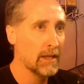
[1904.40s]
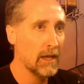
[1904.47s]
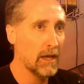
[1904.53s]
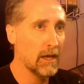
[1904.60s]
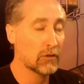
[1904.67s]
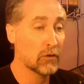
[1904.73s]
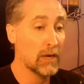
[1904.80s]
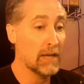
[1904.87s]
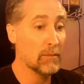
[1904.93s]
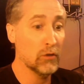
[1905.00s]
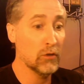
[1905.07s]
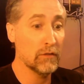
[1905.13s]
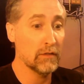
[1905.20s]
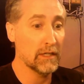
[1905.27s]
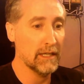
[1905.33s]
Great
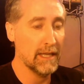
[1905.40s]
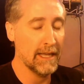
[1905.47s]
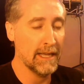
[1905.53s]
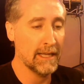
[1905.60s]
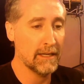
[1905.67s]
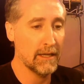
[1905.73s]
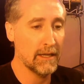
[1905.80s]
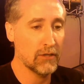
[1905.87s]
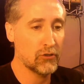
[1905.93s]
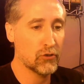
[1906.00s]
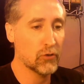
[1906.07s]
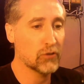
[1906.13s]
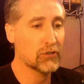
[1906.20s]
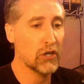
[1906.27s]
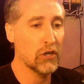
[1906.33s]
movie, and
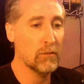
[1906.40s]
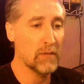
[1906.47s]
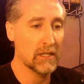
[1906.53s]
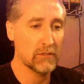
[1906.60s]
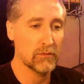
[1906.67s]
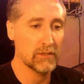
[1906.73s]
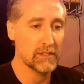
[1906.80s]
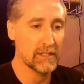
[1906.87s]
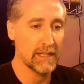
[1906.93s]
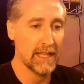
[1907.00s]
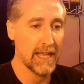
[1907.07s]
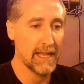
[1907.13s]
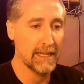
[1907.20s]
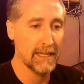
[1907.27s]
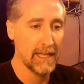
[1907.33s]
George Gomez was in
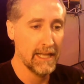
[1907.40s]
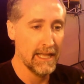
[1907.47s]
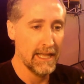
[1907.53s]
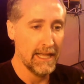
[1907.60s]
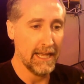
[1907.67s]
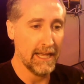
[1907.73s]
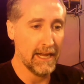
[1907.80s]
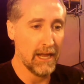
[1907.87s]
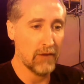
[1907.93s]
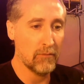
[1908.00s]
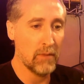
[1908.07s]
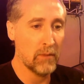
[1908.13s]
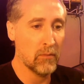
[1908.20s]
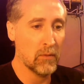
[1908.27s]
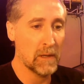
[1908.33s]
that. And I
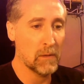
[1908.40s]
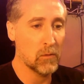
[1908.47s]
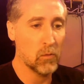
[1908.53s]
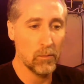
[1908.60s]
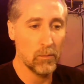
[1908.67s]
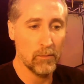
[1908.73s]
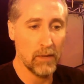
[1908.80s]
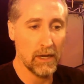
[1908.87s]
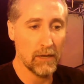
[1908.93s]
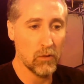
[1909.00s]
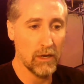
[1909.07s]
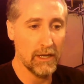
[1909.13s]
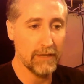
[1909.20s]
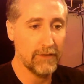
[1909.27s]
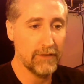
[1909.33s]
remember my
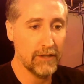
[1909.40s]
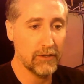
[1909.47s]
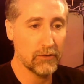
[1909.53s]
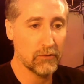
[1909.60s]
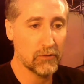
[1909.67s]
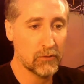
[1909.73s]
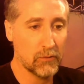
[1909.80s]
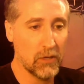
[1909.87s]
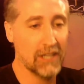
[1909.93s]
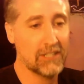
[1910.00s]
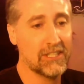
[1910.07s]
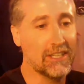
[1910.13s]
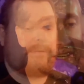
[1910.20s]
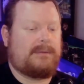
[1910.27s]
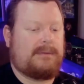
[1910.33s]
wife Heather was
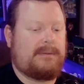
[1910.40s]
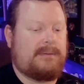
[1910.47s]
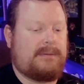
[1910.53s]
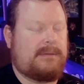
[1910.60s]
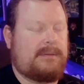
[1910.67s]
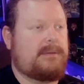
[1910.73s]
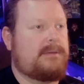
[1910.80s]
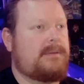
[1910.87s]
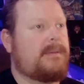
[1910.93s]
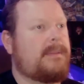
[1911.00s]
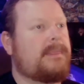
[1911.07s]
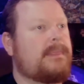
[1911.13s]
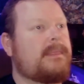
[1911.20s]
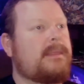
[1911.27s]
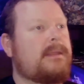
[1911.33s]
watching it, and
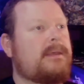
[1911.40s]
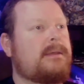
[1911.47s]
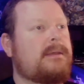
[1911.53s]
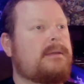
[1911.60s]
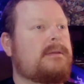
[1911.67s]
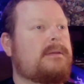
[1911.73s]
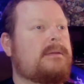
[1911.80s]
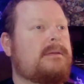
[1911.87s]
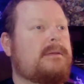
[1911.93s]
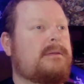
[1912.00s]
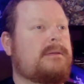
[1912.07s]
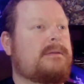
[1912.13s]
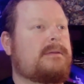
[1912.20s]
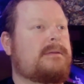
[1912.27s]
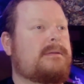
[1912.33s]
she's like, "Wow, he seems
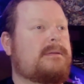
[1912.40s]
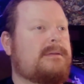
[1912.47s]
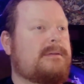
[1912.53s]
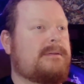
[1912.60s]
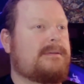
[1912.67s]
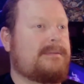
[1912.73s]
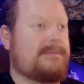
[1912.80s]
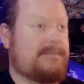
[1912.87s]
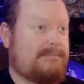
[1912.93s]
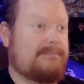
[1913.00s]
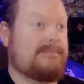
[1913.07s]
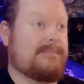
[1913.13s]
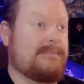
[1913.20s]
like a really nice guy."